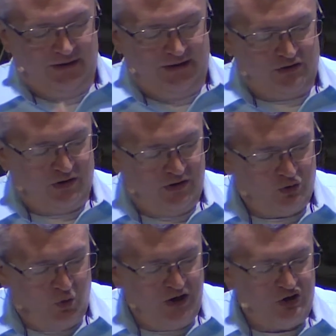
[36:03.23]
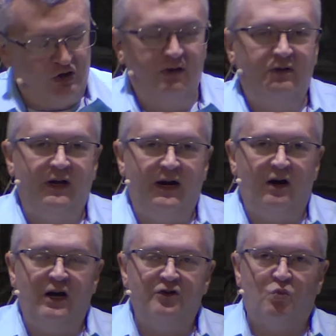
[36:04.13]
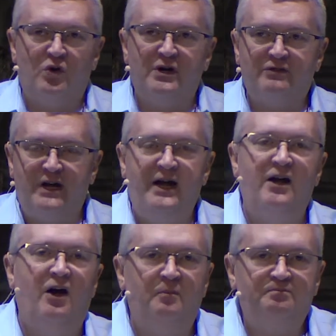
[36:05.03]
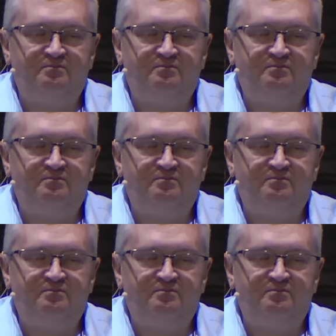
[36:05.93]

His question there is one of care.